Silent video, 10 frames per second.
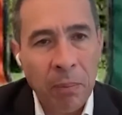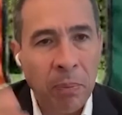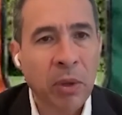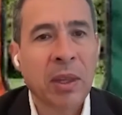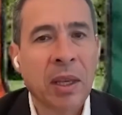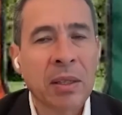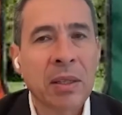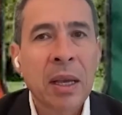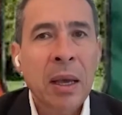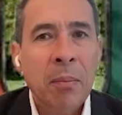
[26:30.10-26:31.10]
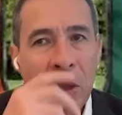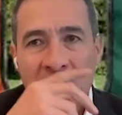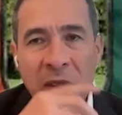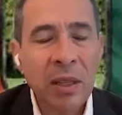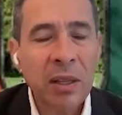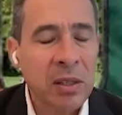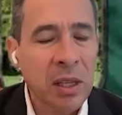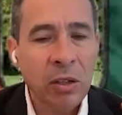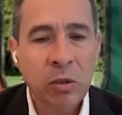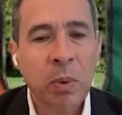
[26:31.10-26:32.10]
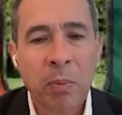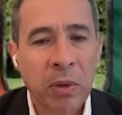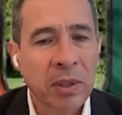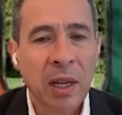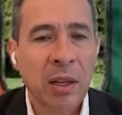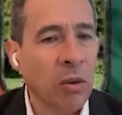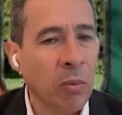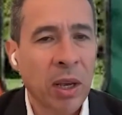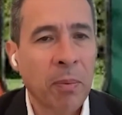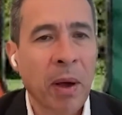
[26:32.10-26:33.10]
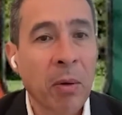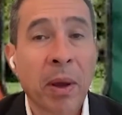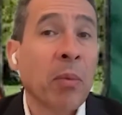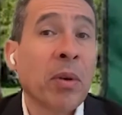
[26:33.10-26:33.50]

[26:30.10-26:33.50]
put this. But you see these salespeople telling you we're HIPAA compliant.